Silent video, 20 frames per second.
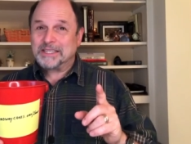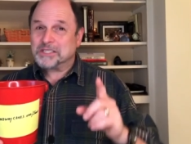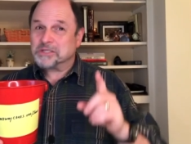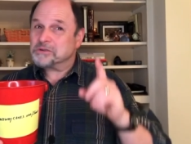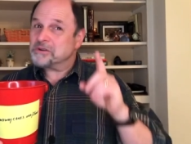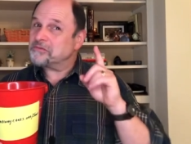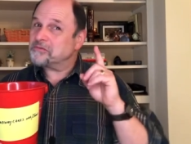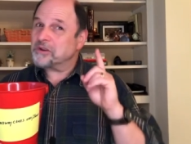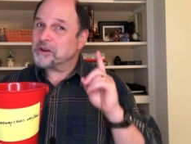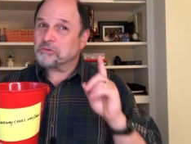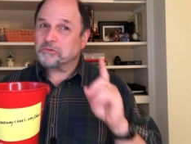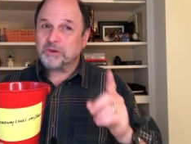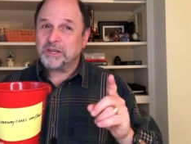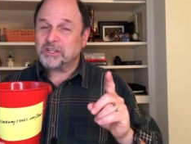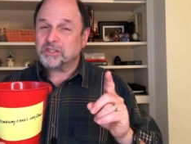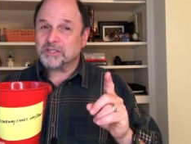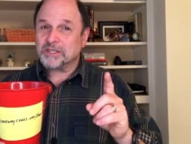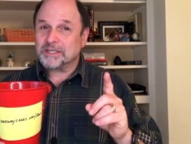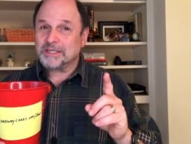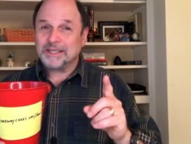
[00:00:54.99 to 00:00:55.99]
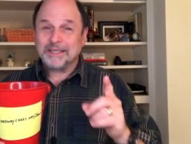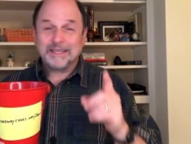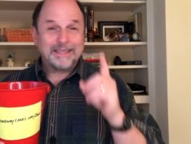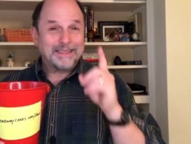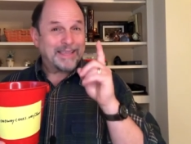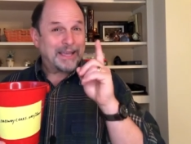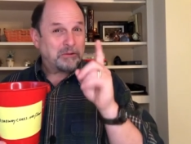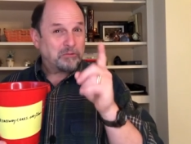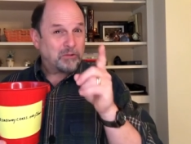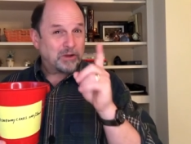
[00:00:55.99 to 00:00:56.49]
so if we reach it,
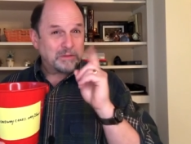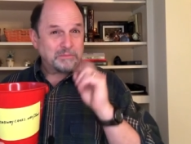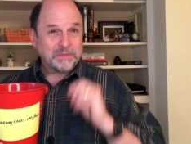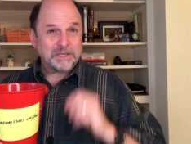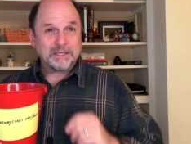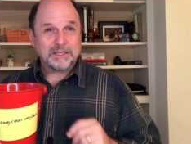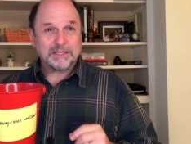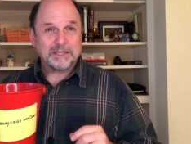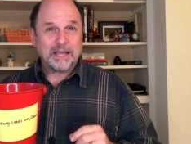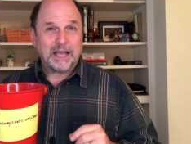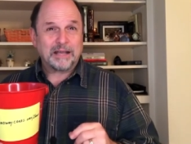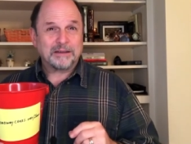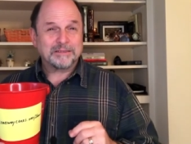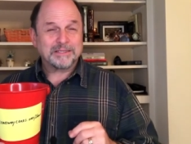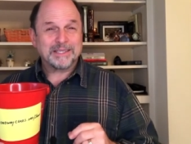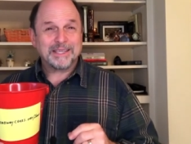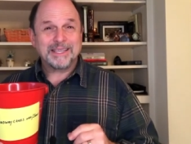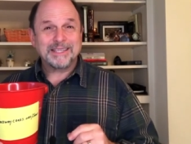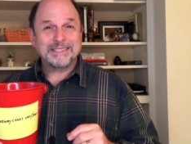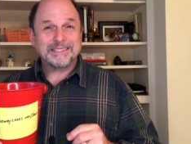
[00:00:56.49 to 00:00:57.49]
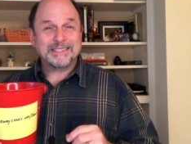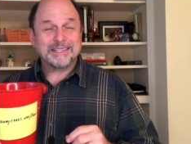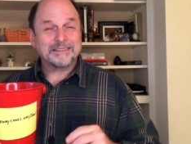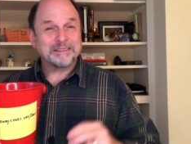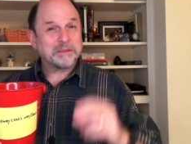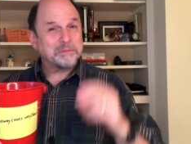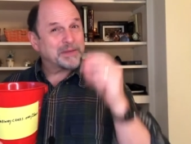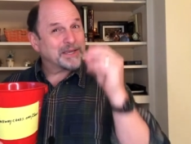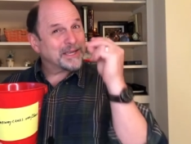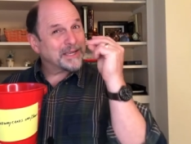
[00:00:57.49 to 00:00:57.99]
that one million dollars
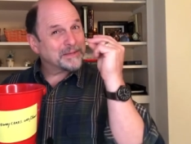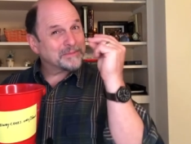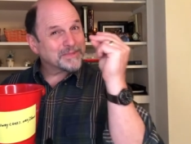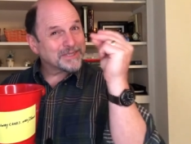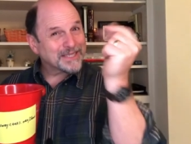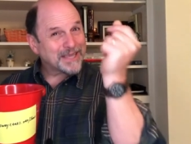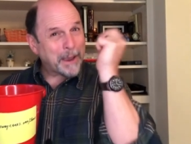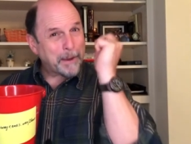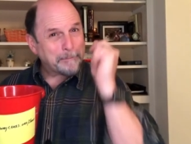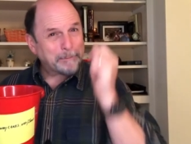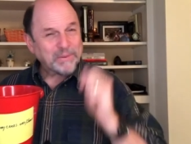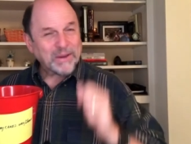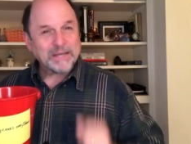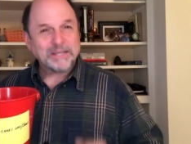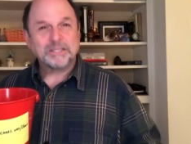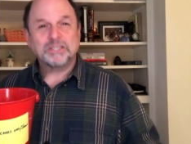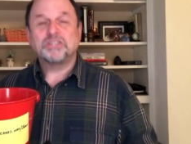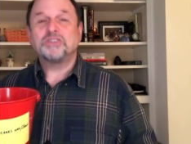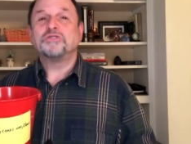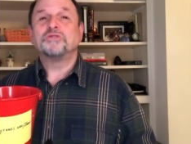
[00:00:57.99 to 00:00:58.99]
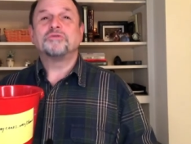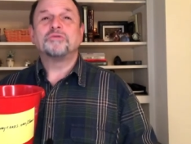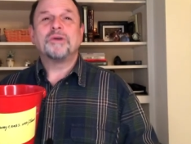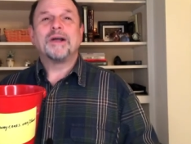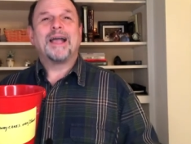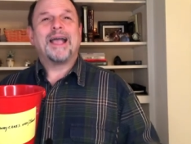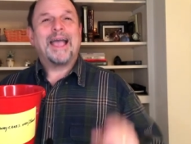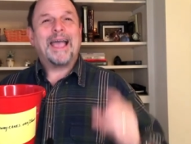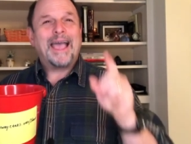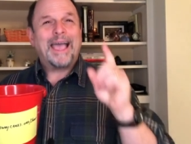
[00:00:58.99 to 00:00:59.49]
instantly becomes two,
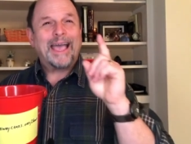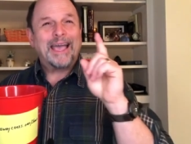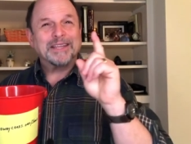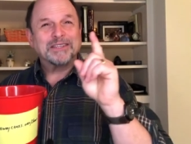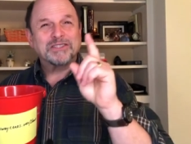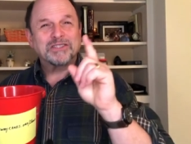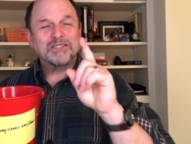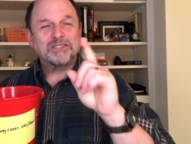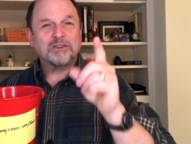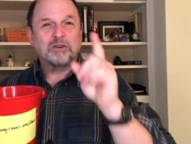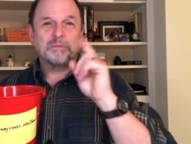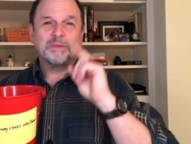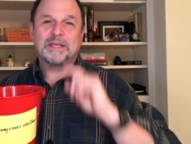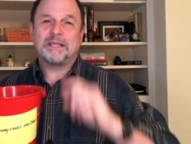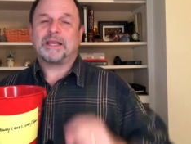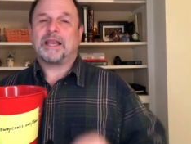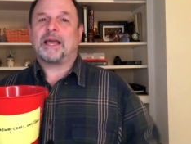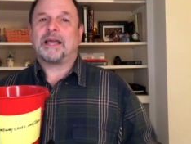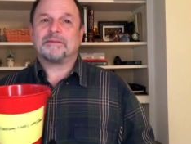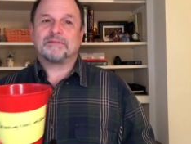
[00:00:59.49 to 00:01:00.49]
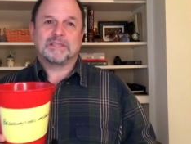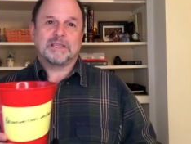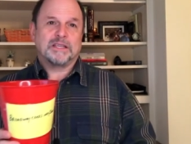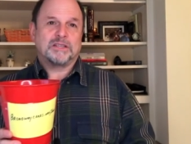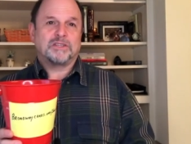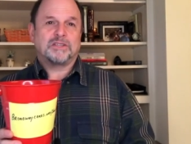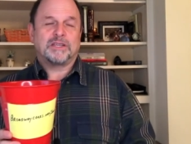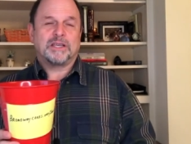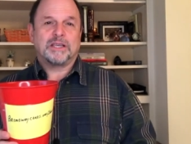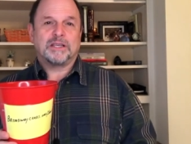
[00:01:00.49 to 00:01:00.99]
and so many lives
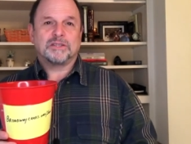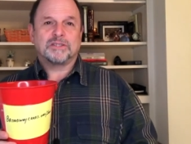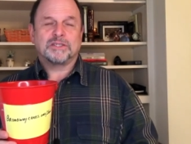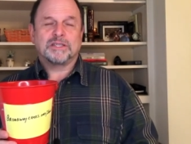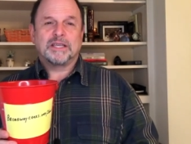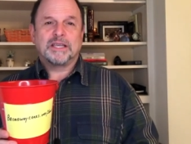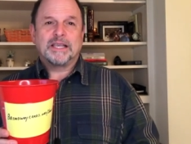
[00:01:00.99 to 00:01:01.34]
get changed.